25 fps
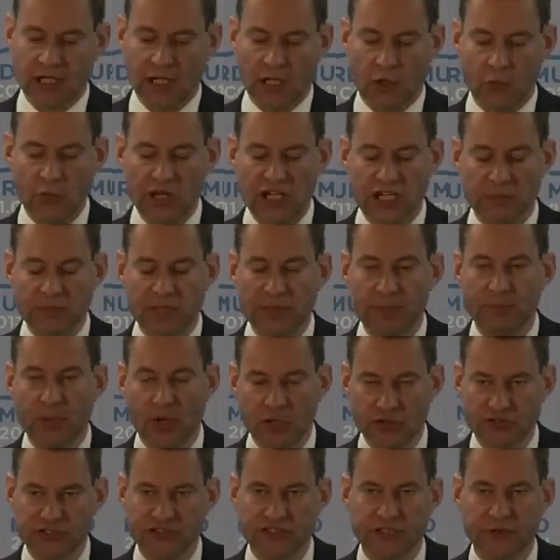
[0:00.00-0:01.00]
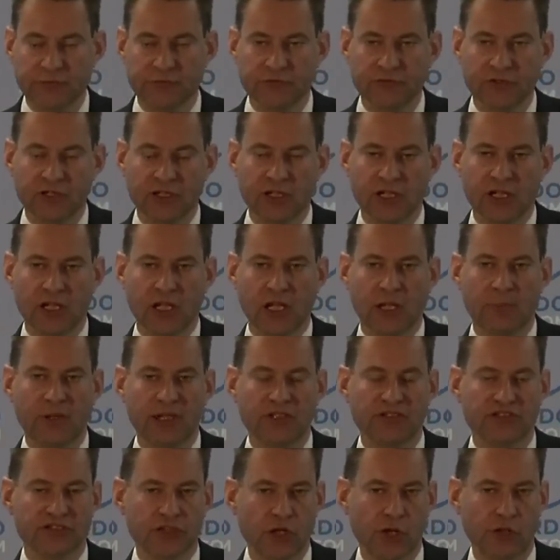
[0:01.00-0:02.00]
We can be positive
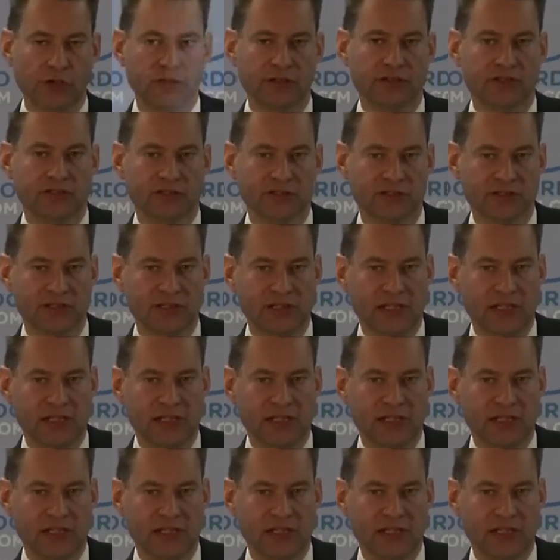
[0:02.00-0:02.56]
about Scotland